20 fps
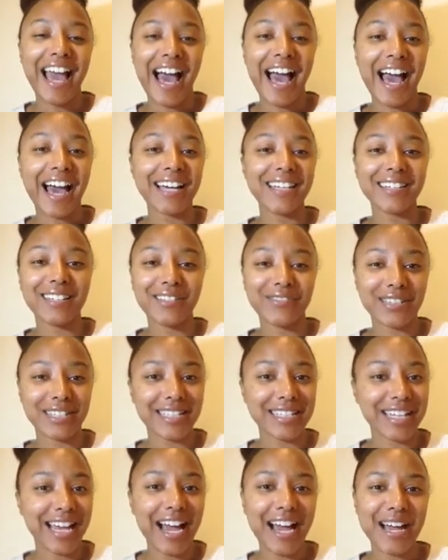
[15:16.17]
I live
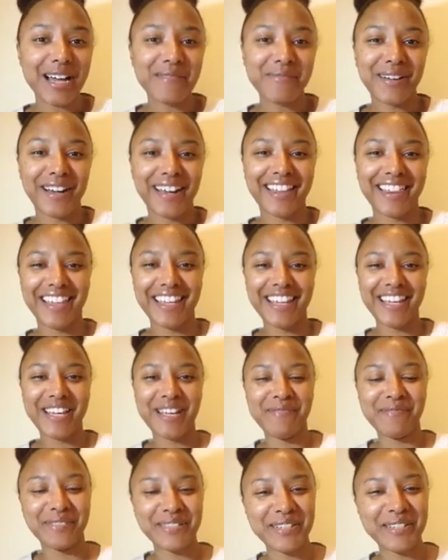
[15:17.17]
and die by the
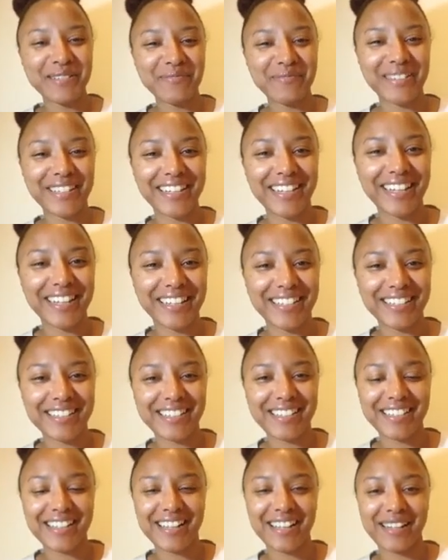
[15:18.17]
ebook because
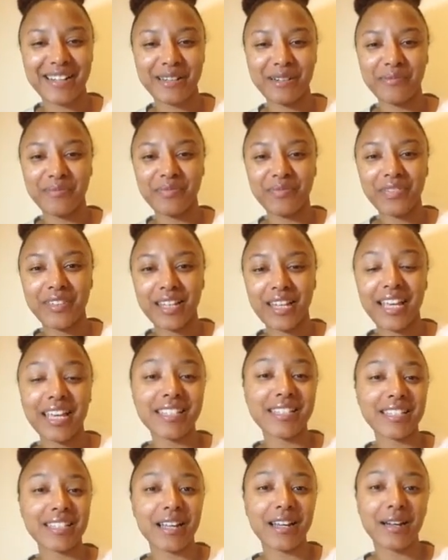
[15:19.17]

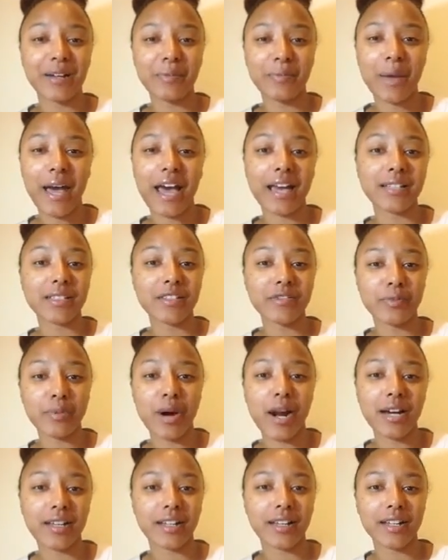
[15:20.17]
it's a passive
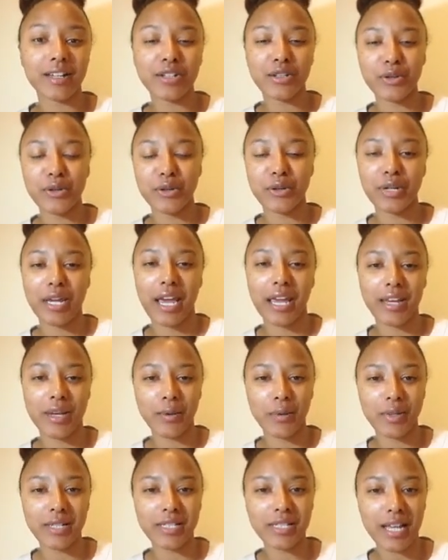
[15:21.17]
product. You create it
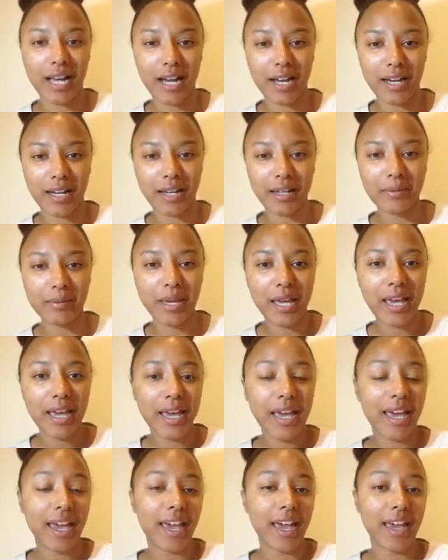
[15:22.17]
one time,
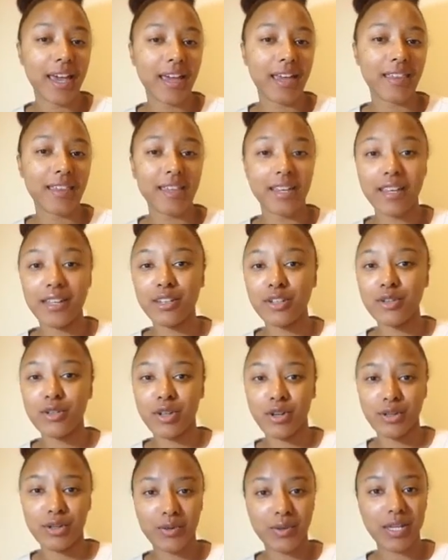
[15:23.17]
and then,
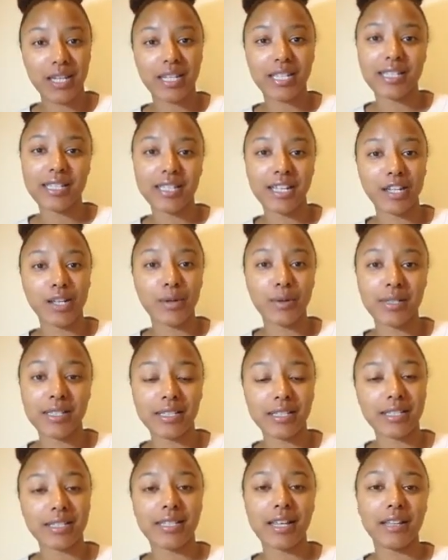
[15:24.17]
you can
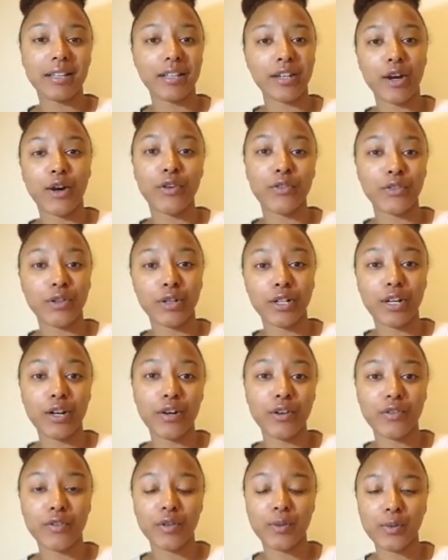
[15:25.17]
continuously sell it over and
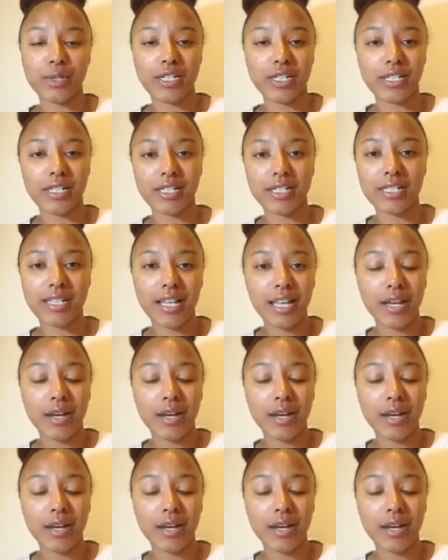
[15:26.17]
over, which is